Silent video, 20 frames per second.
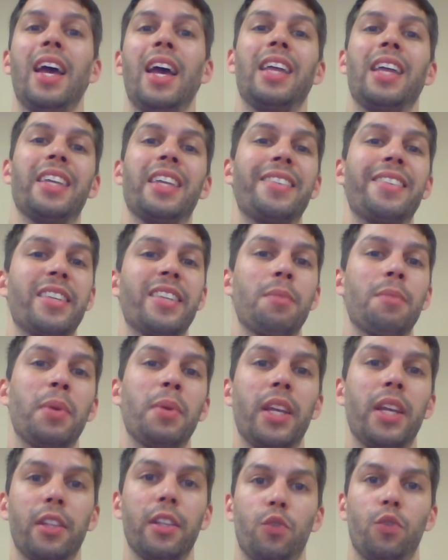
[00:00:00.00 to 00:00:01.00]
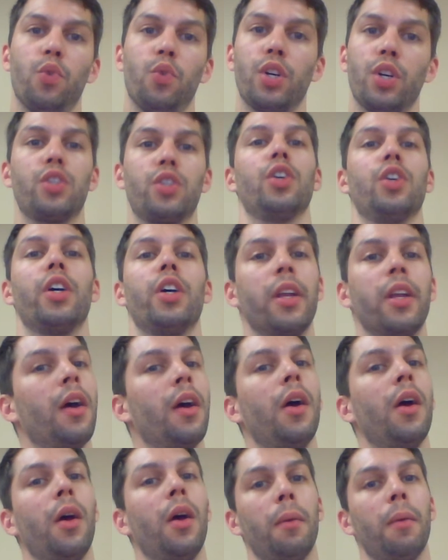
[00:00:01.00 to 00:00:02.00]
and then deepen it into a good
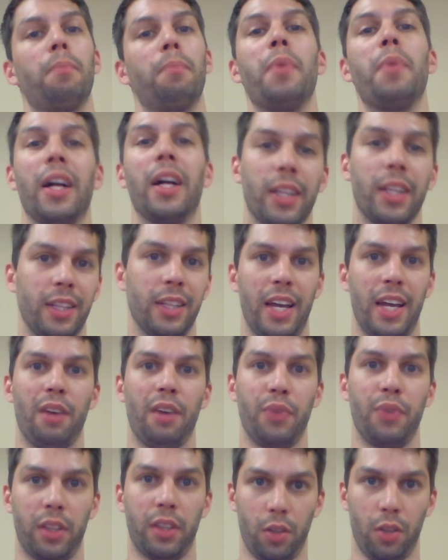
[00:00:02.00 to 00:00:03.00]
belly laugh, right?